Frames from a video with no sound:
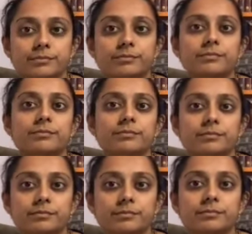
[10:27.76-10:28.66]

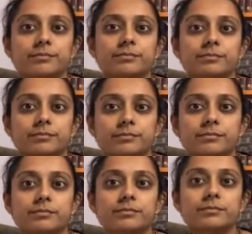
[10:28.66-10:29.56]

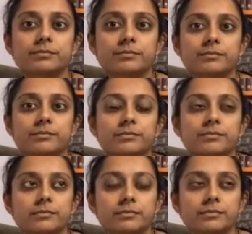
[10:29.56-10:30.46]

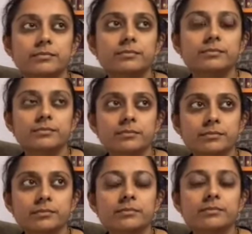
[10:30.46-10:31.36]

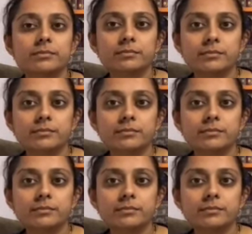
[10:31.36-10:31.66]
(not speaking)